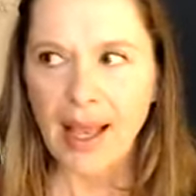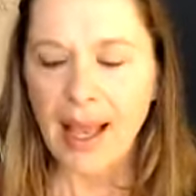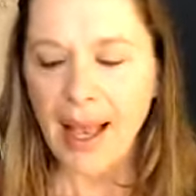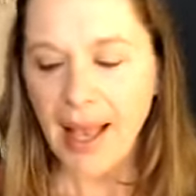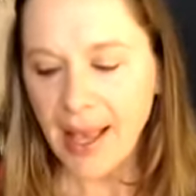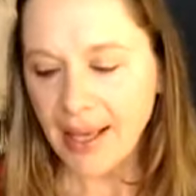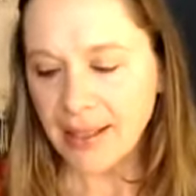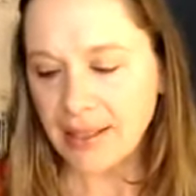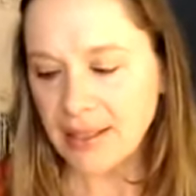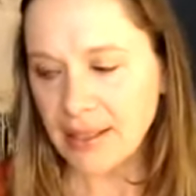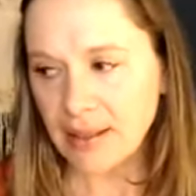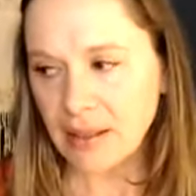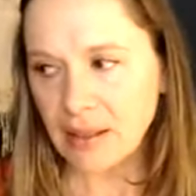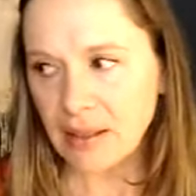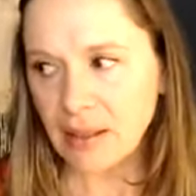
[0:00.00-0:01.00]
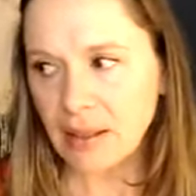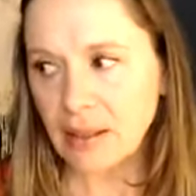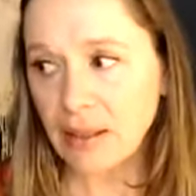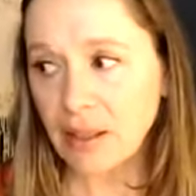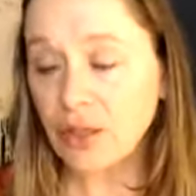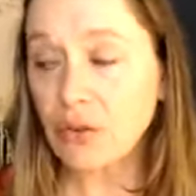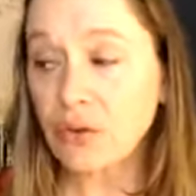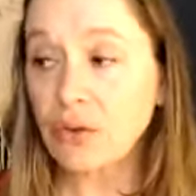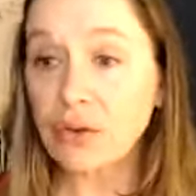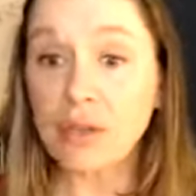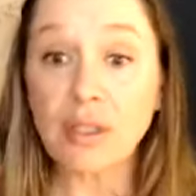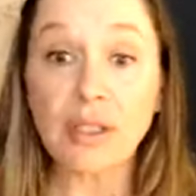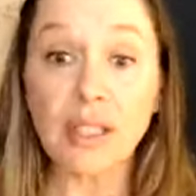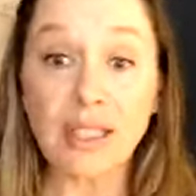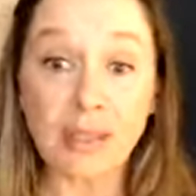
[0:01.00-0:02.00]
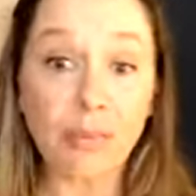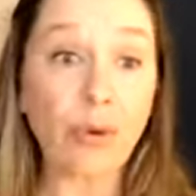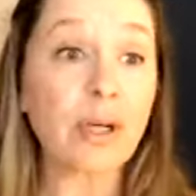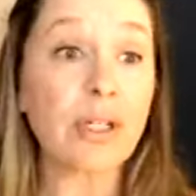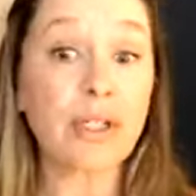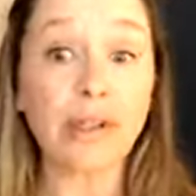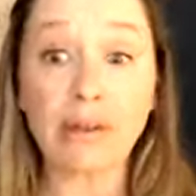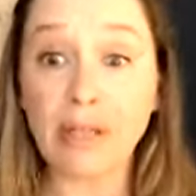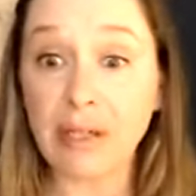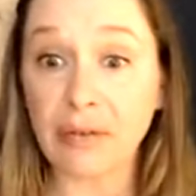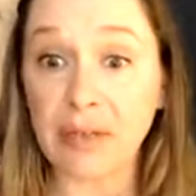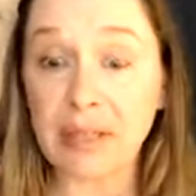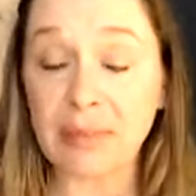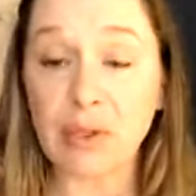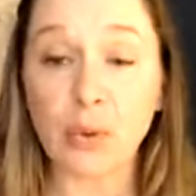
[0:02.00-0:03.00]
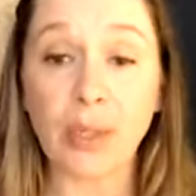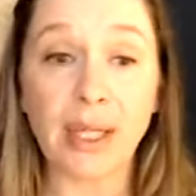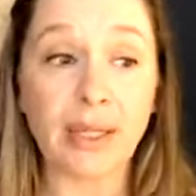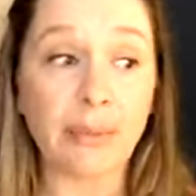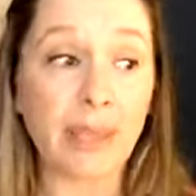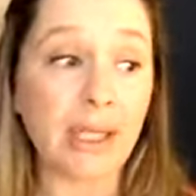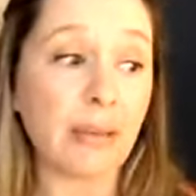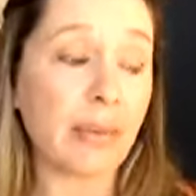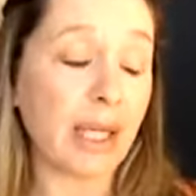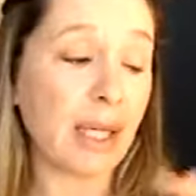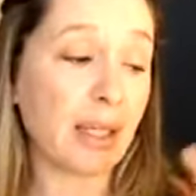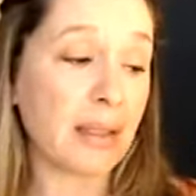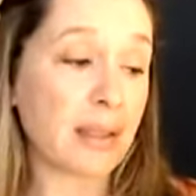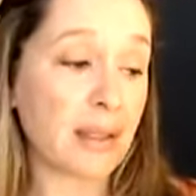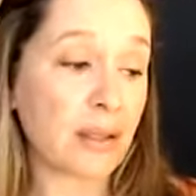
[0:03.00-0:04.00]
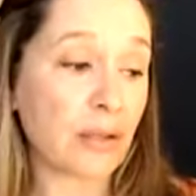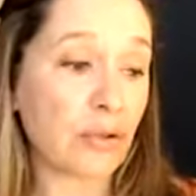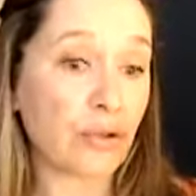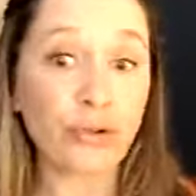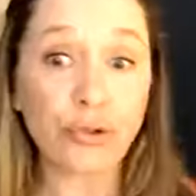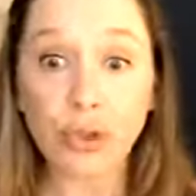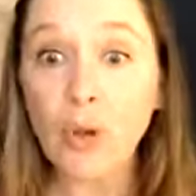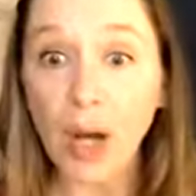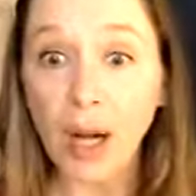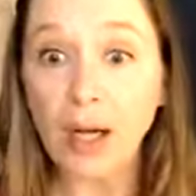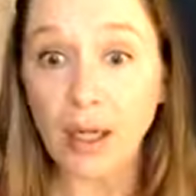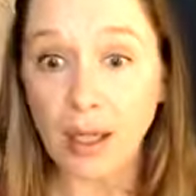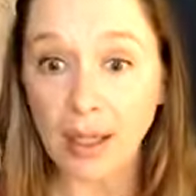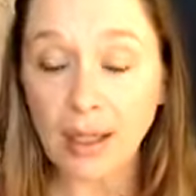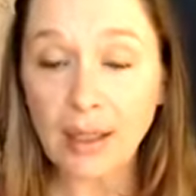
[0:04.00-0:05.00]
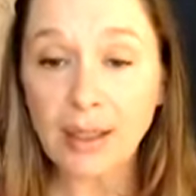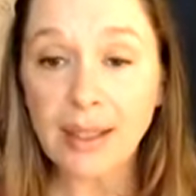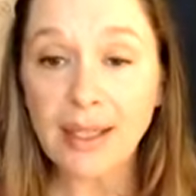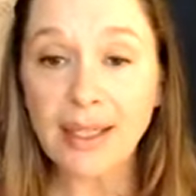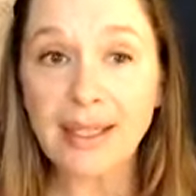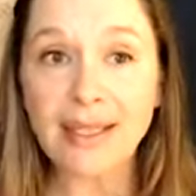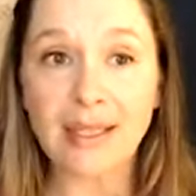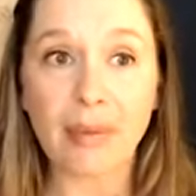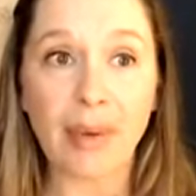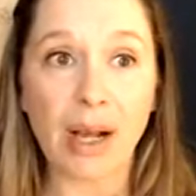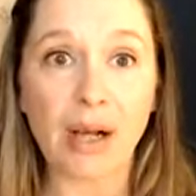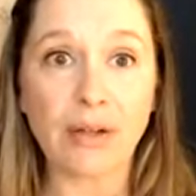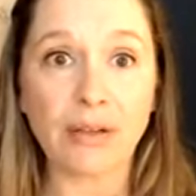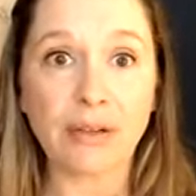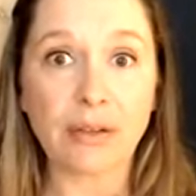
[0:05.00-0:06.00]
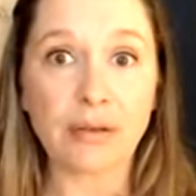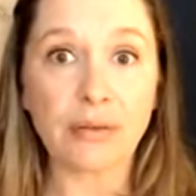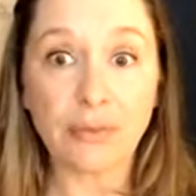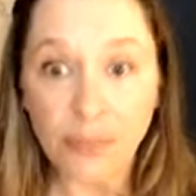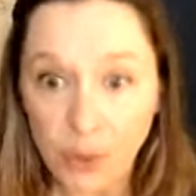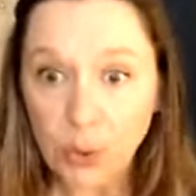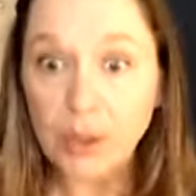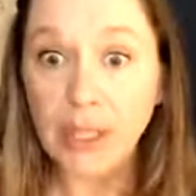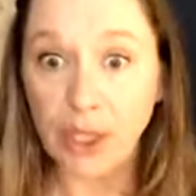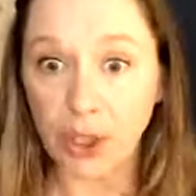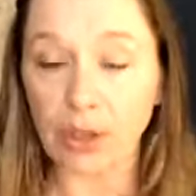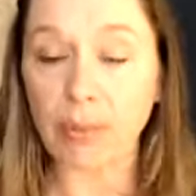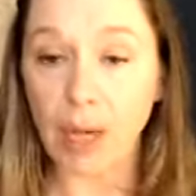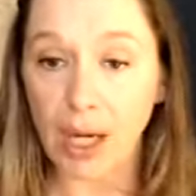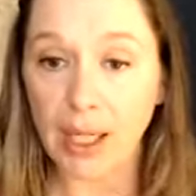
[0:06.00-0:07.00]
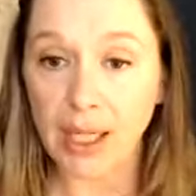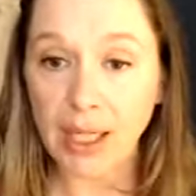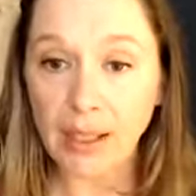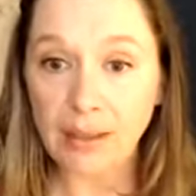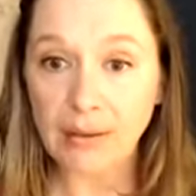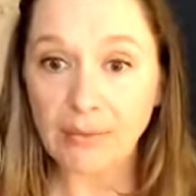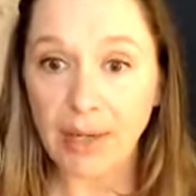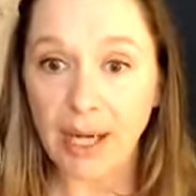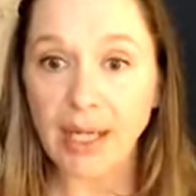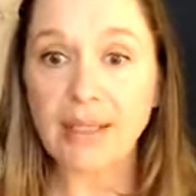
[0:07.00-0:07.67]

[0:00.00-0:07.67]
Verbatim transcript: And you know, the, it's important to know the difference between be, because true hunger is about fueling your body, right?